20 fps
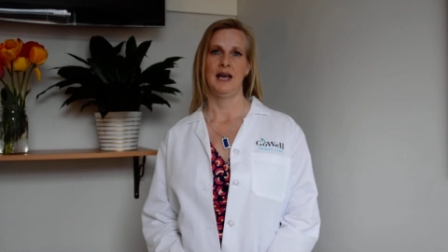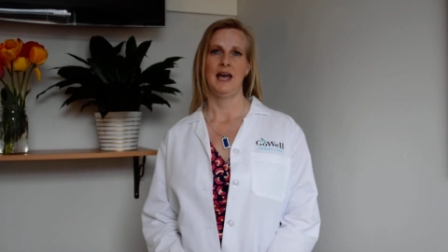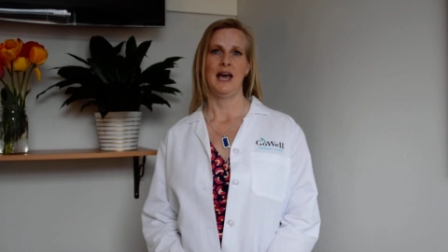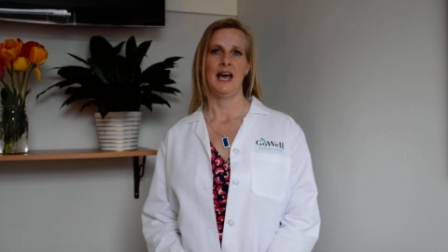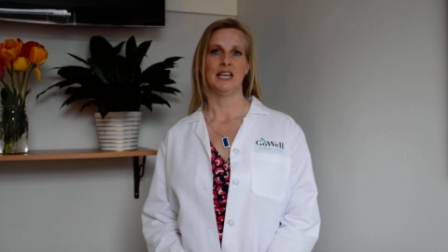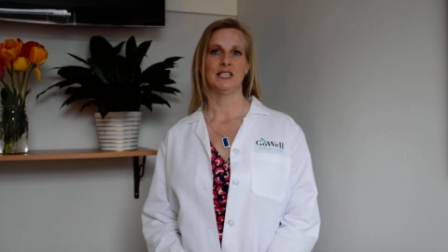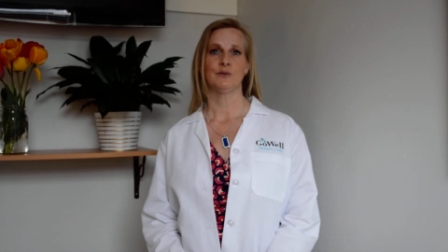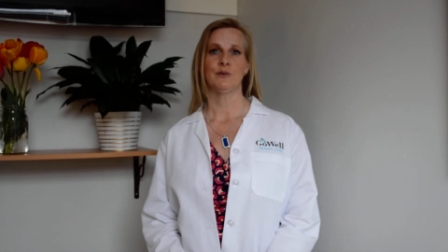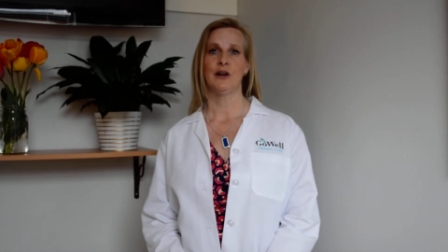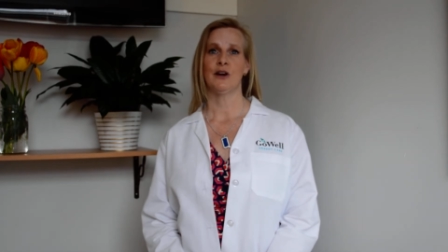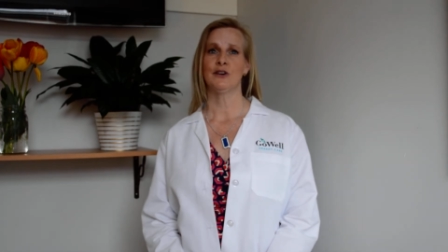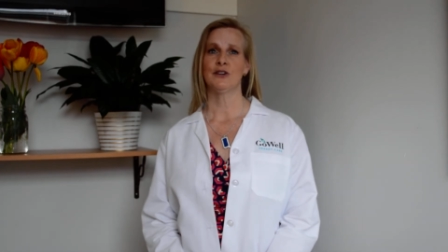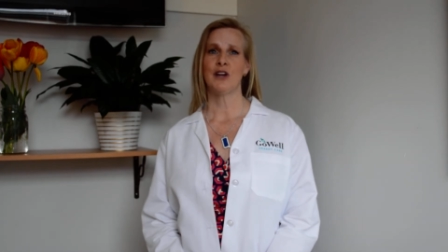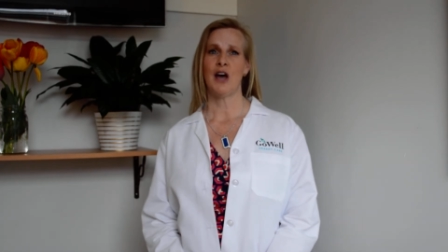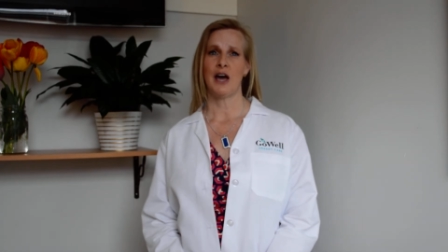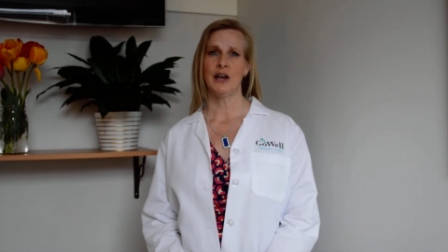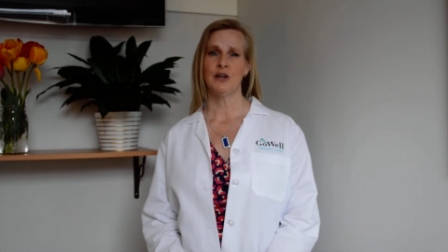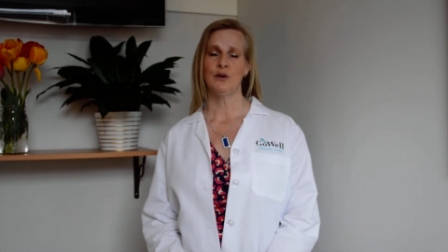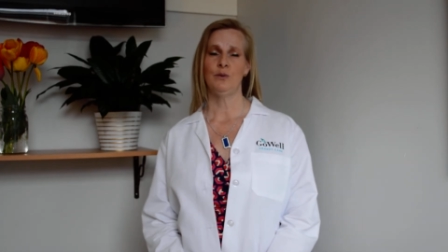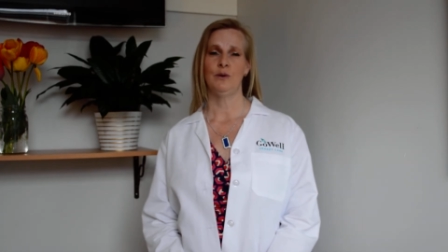as we are
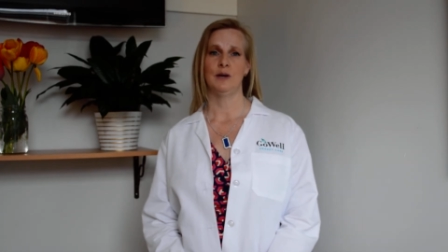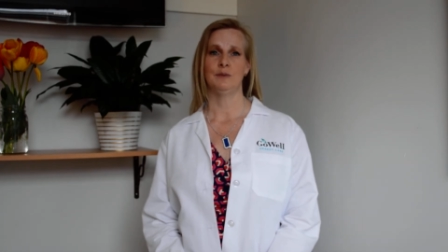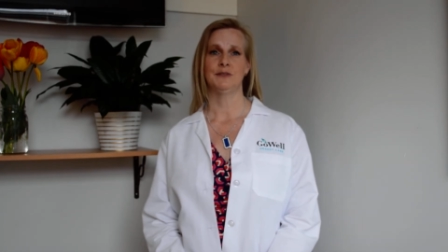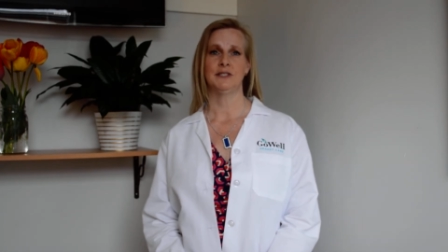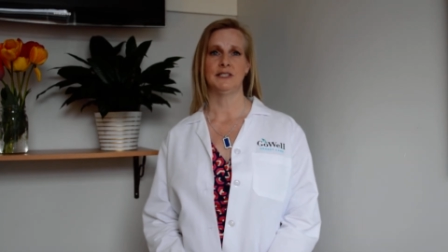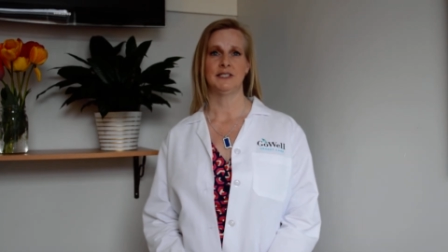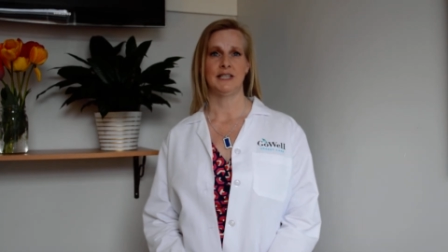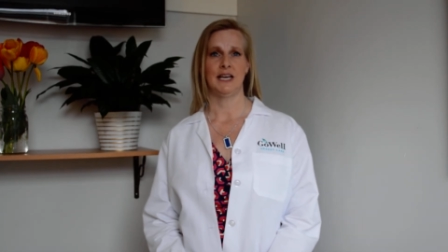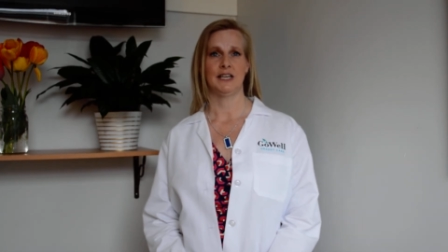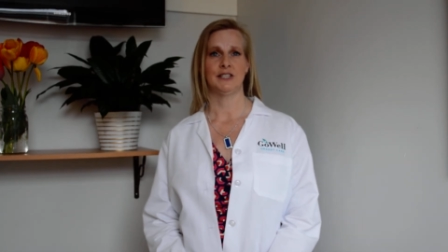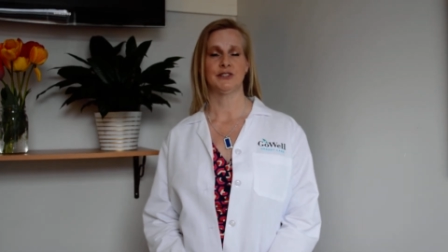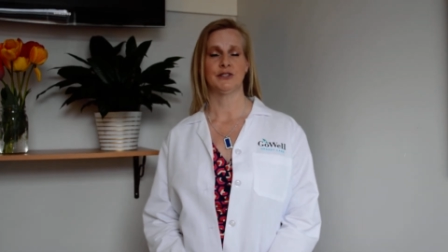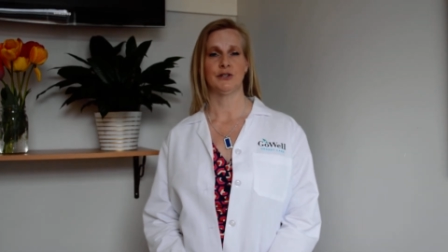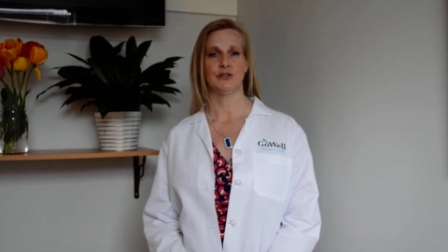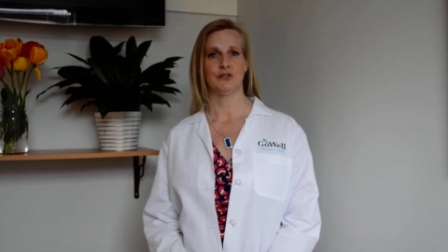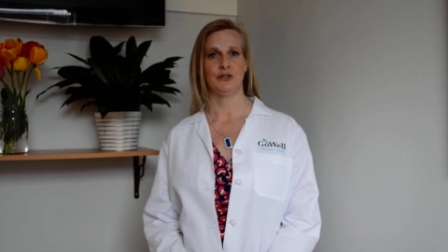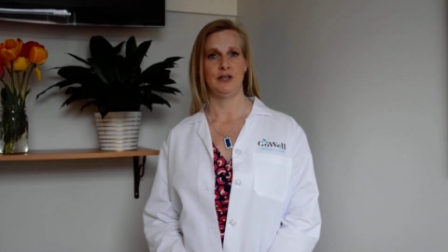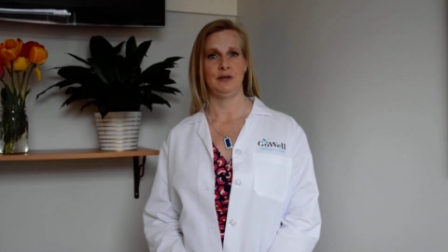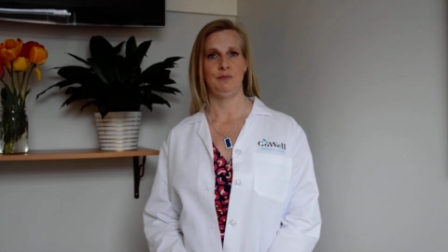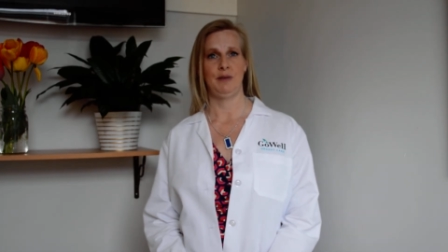not equipped to test or
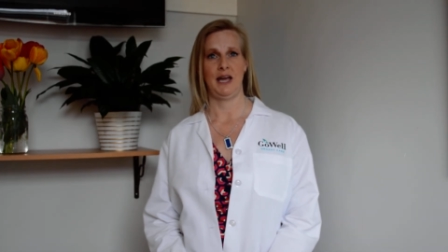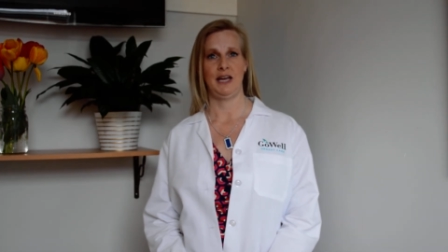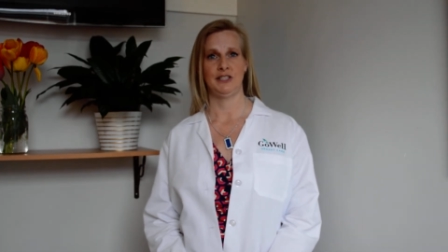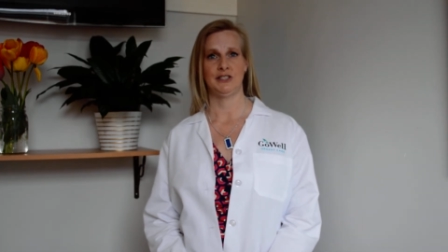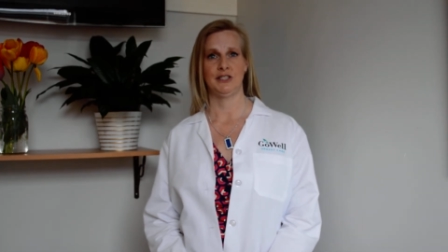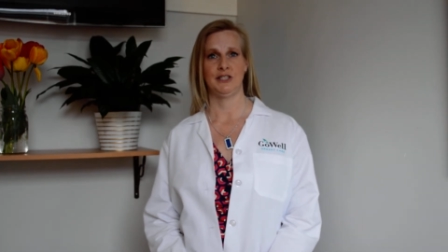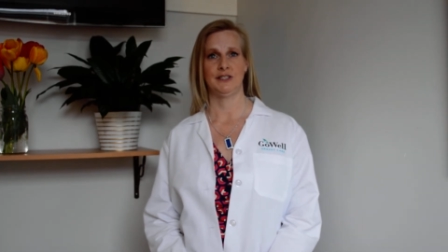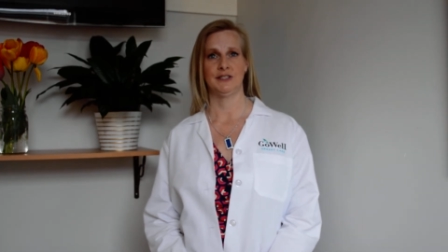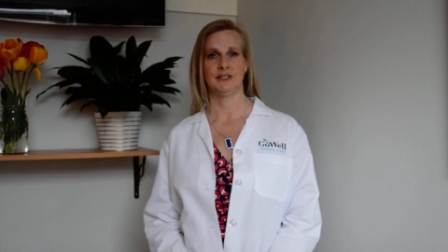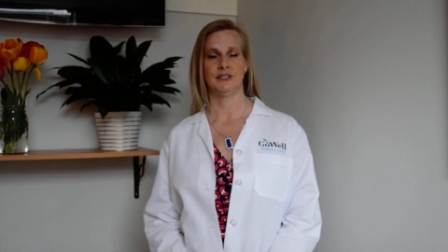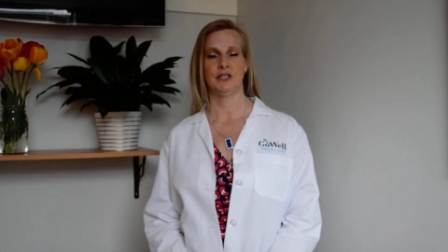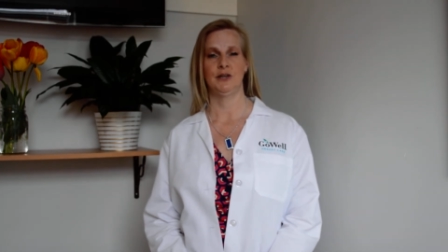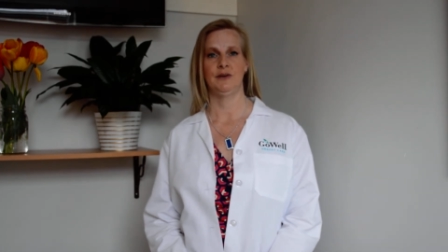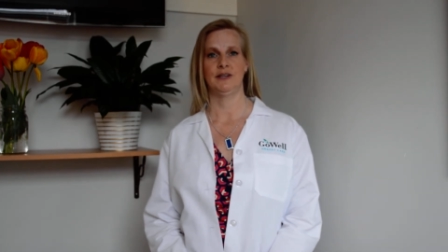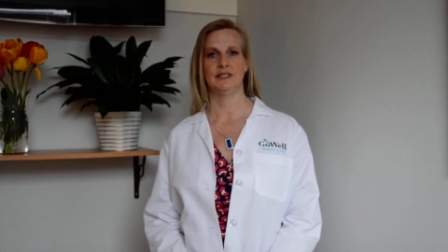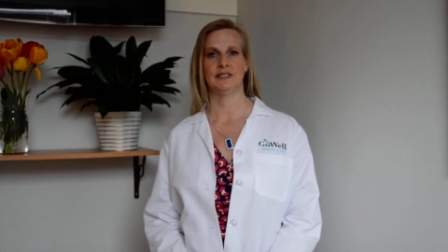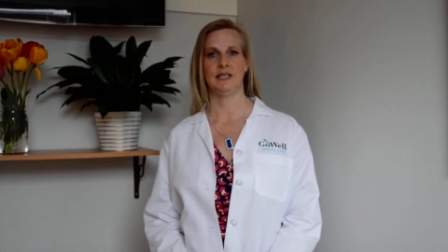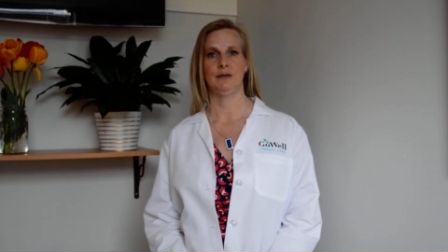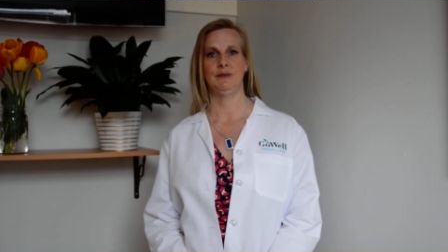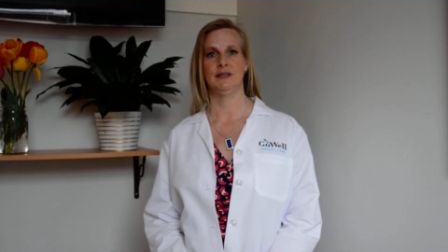treat patients who
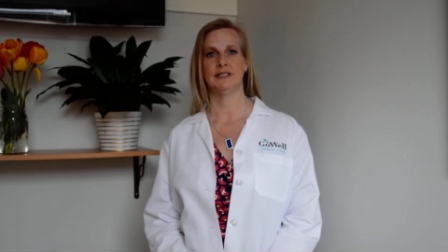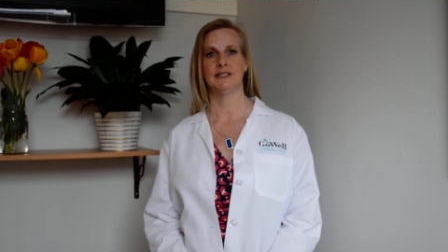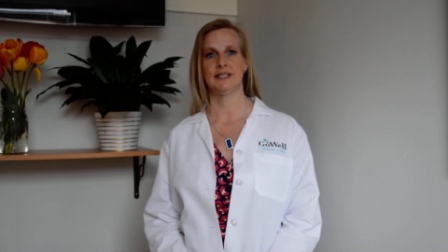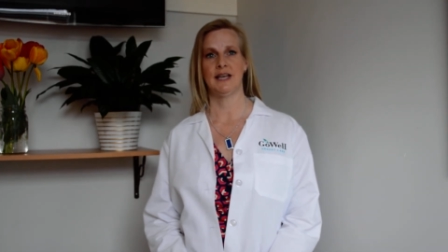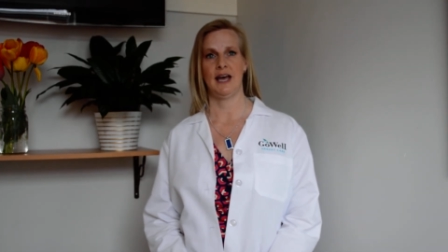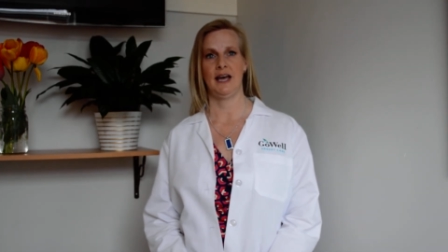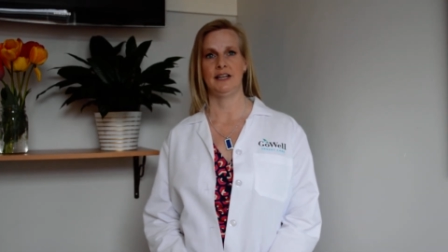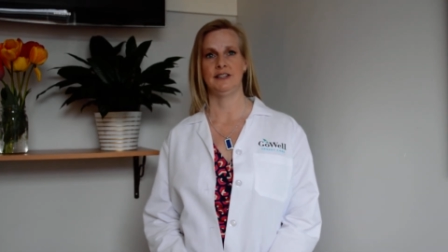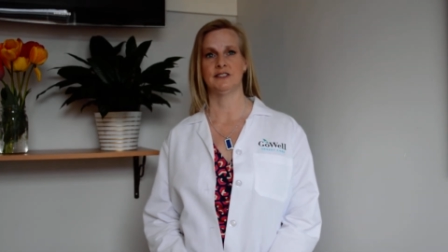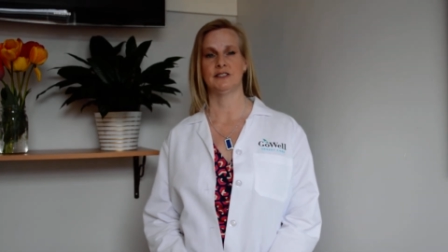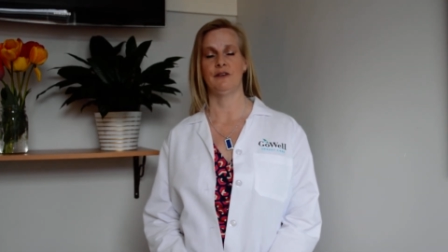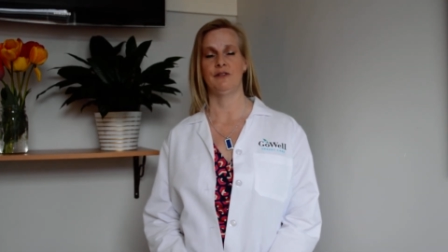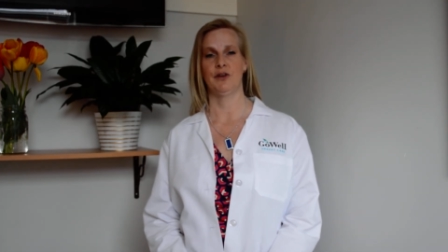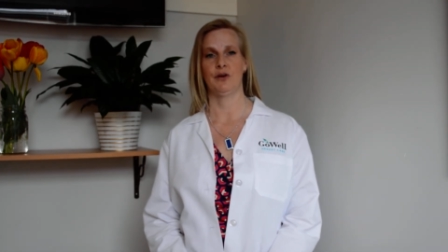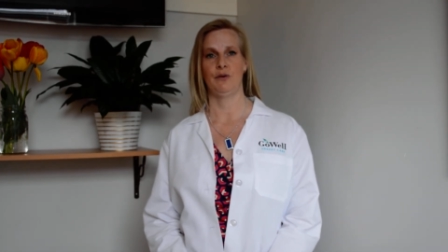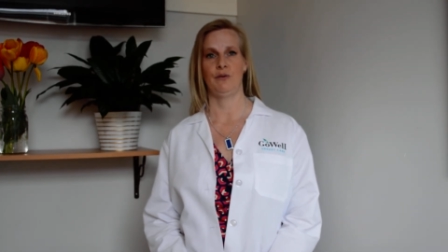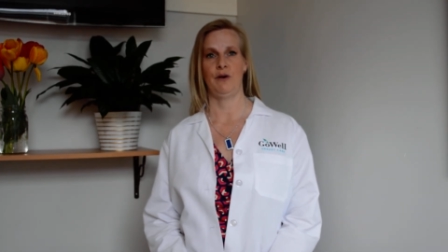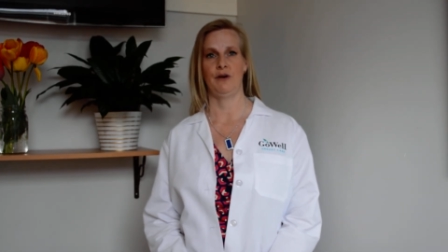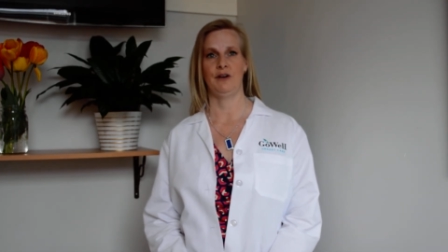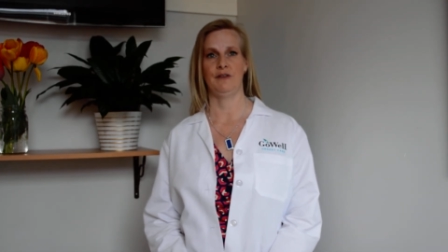exhibit signs of the
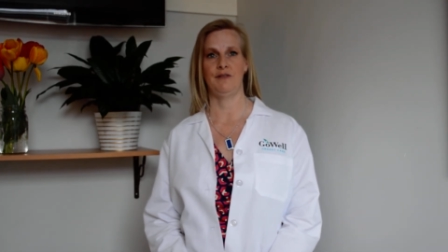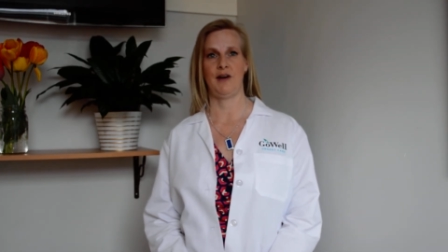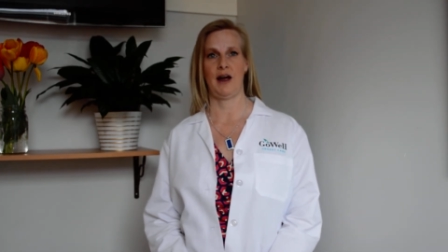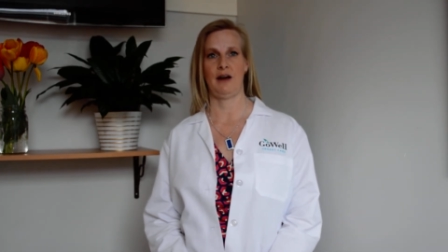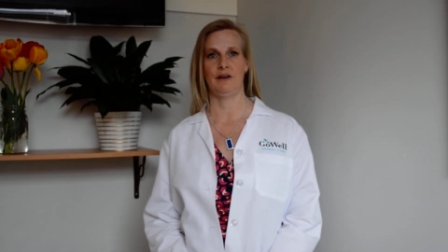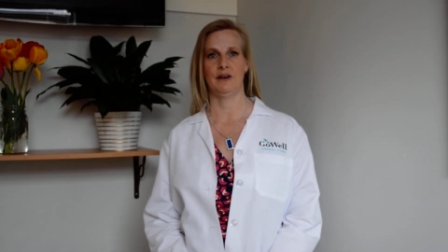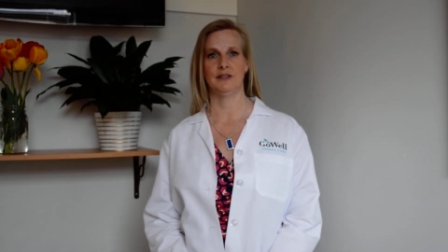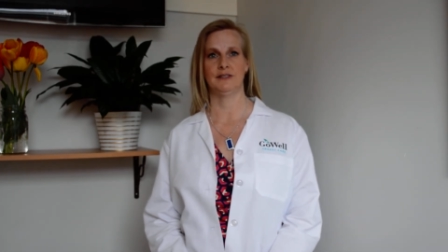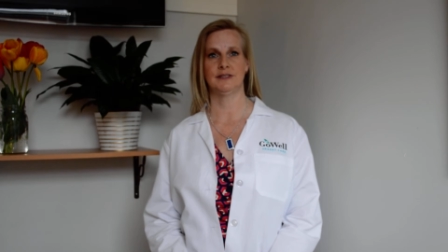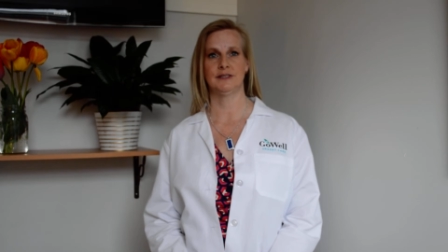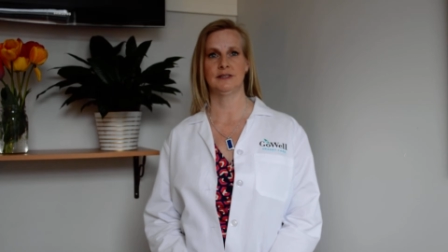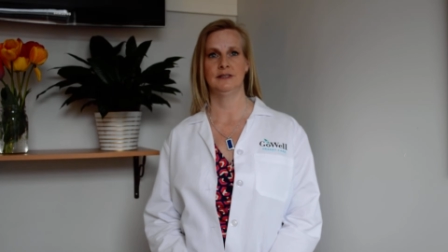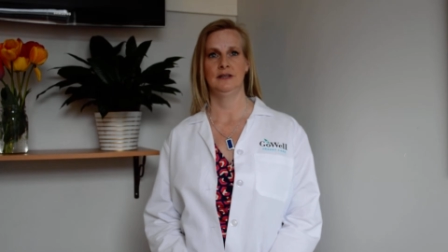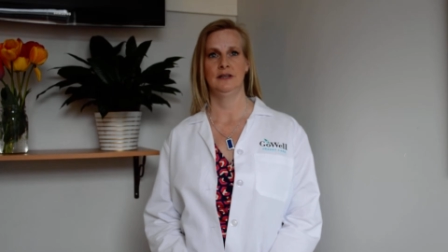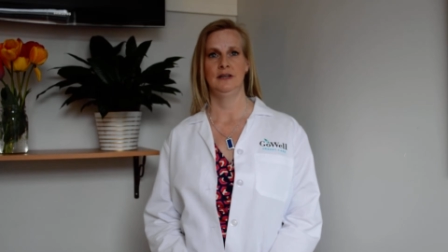coronavirus.